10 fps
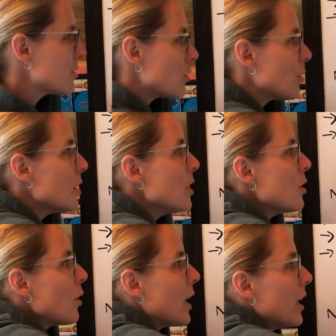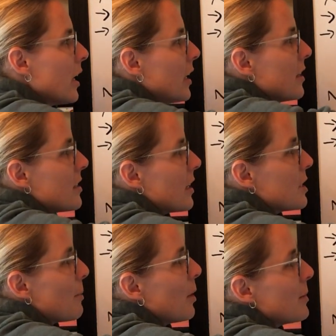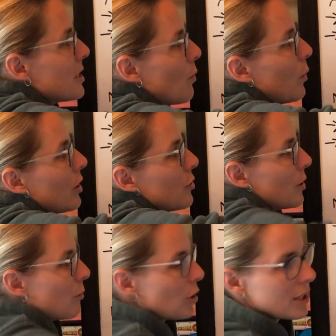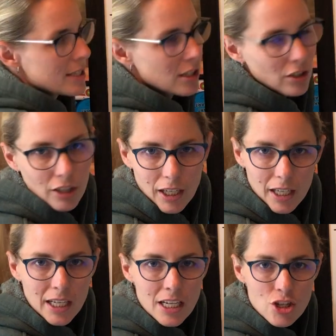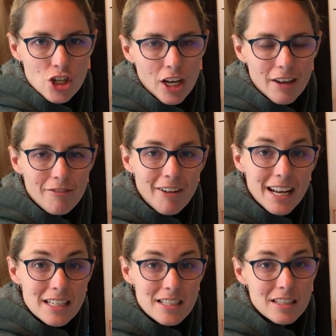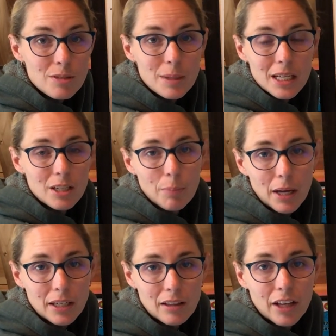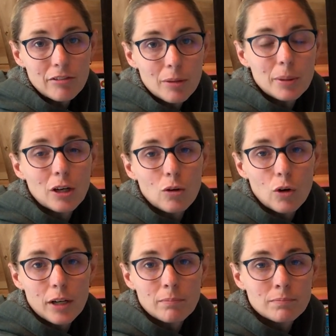So in the experiments that we're doing, we're considering each event to be independent, like flipping a coin.